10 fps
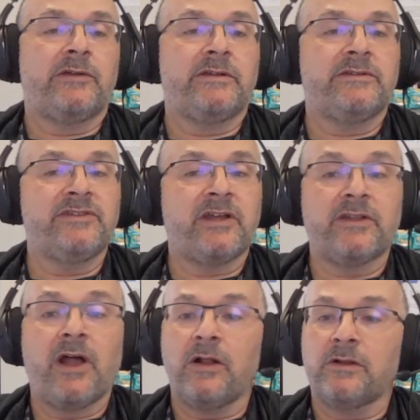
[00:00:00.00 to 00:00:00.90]

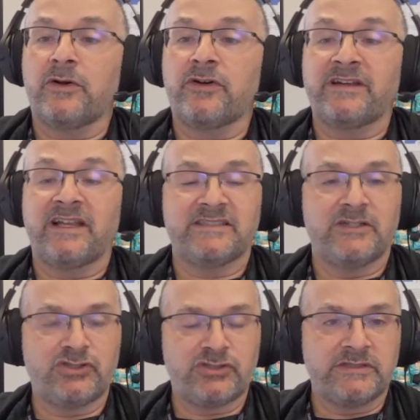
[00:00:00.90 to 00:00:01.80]
not all
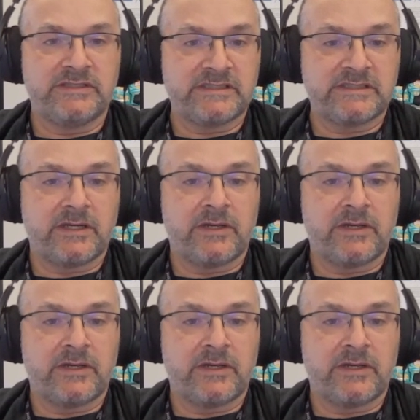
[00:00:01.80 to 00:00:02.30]
organizations